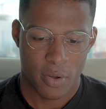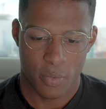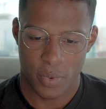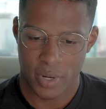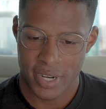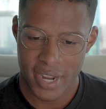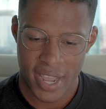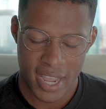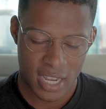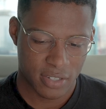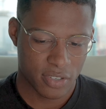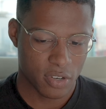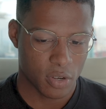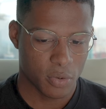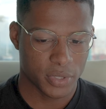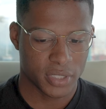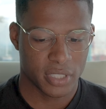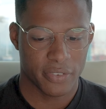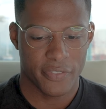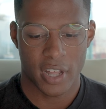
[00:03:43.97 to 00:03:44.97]
when
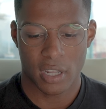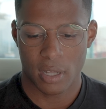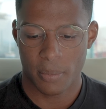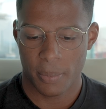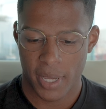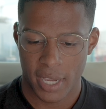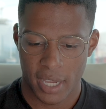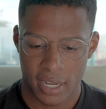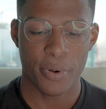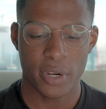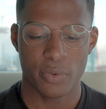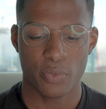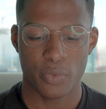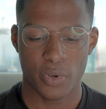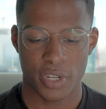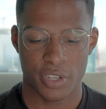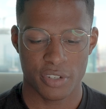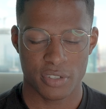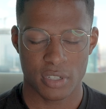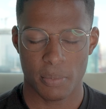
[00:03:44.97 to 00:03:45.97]
Nashville was developing,
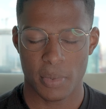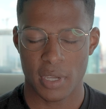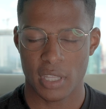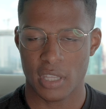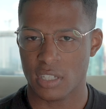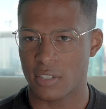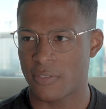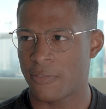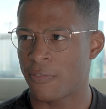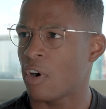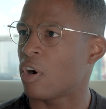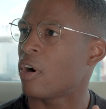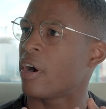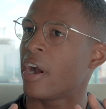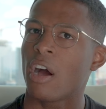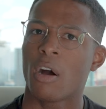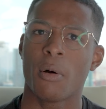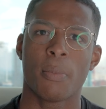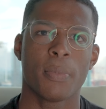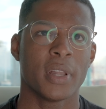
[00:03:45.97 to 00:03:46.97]
Brentwood used to be this far
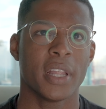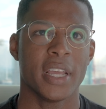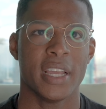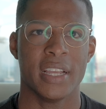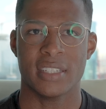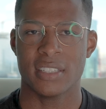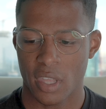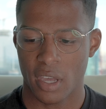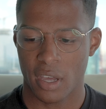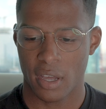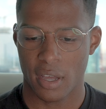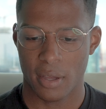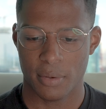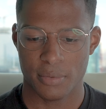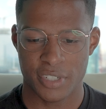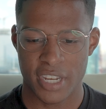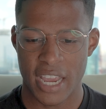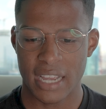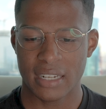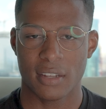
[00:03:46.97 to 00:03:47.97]
out place. The
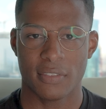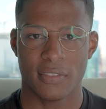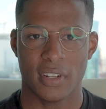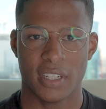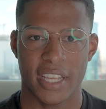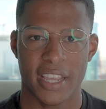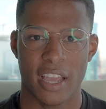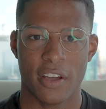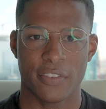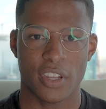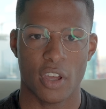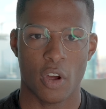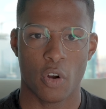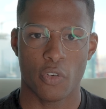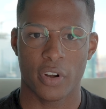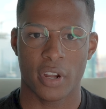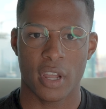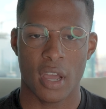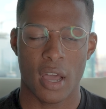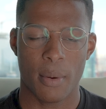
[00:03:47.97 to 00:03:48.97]
objective that they have to
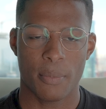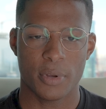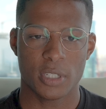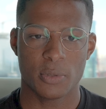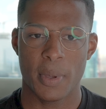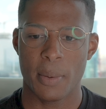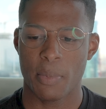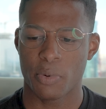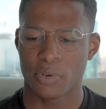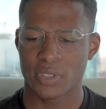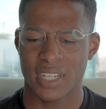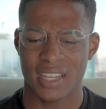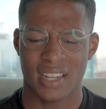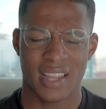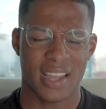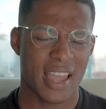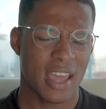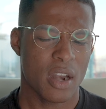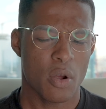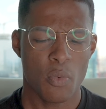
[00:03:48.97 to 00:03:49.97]
overcome was people were saying
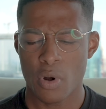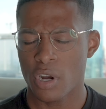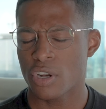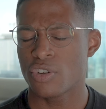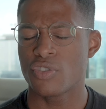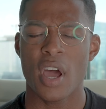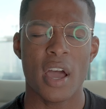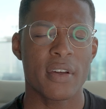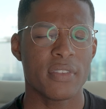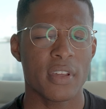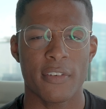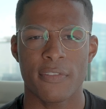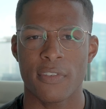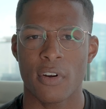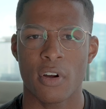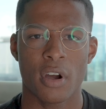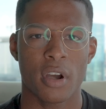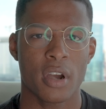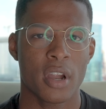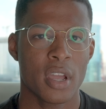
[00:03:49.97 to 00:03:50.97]
like, I don't want to drive that
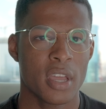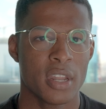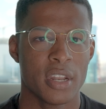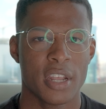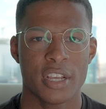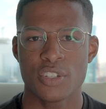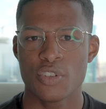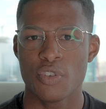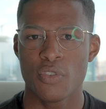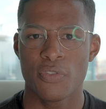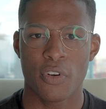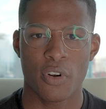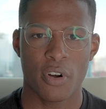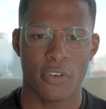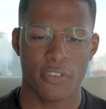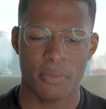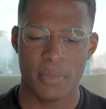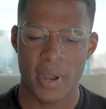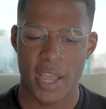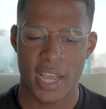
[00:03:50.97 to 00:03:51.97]
far. That's too
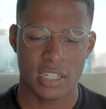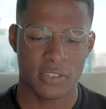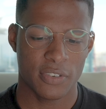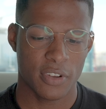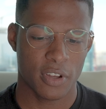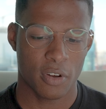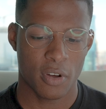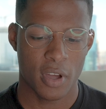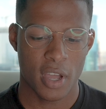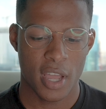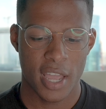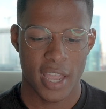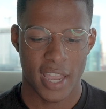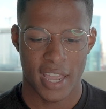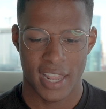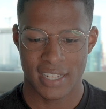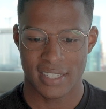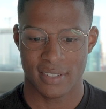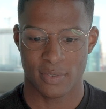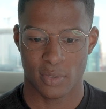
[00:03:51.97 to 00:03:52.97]
far from Nashville.
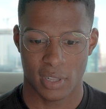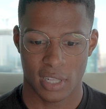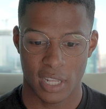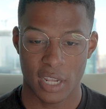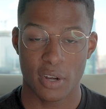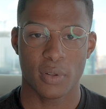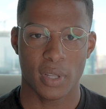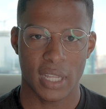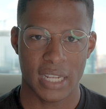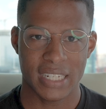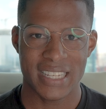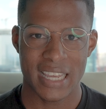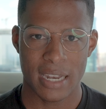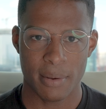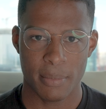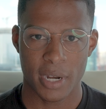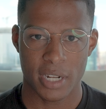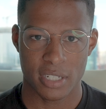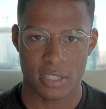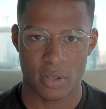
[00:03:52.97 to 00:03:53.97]
And it's literally
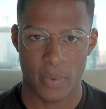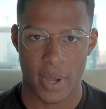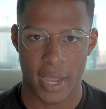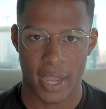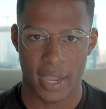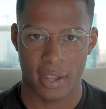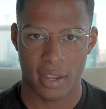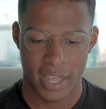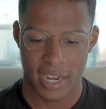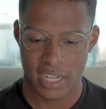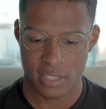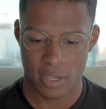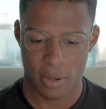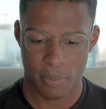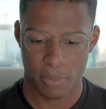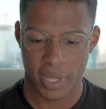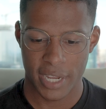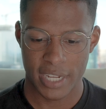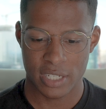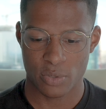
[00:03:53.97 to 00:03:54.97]
10 minutes away. And it's a
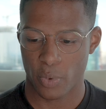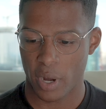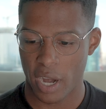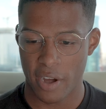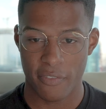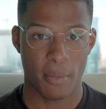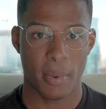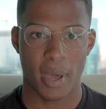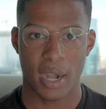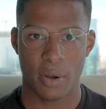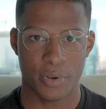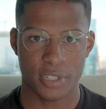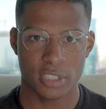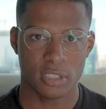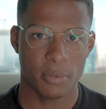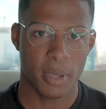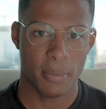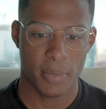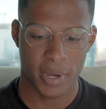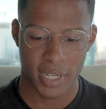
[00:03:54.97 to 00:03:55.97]
place where everybody
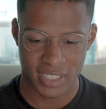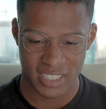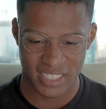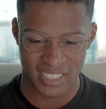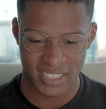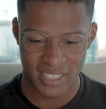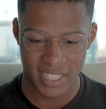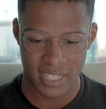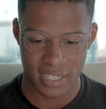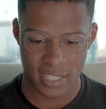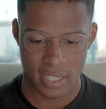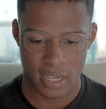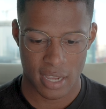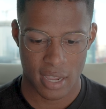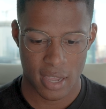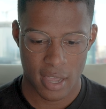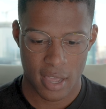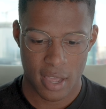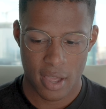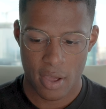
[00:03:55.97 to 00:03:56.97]
wants to be because it sits
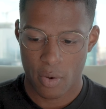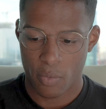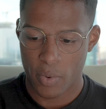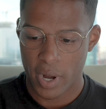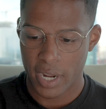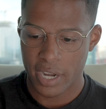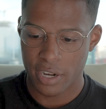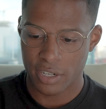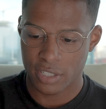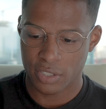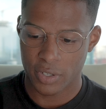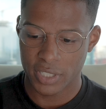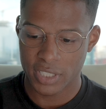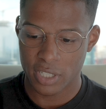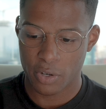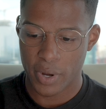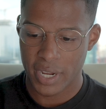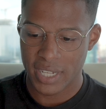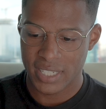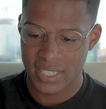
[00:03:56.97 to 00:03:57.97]
right here. So that's
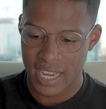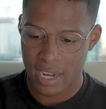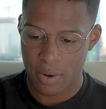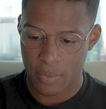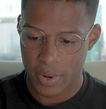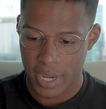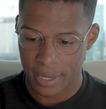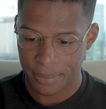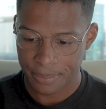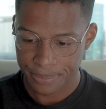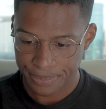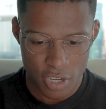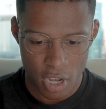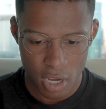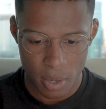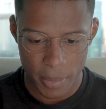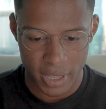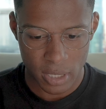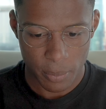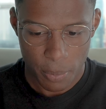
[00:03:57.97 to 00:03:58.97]
a great segue to
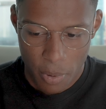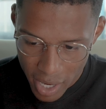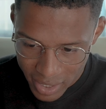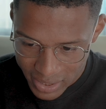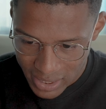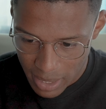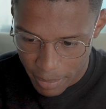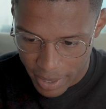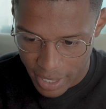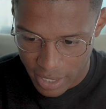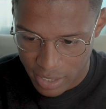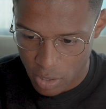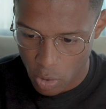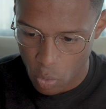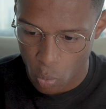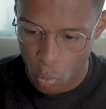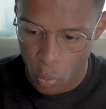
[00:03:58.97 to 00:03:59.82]
talk about the proximity. So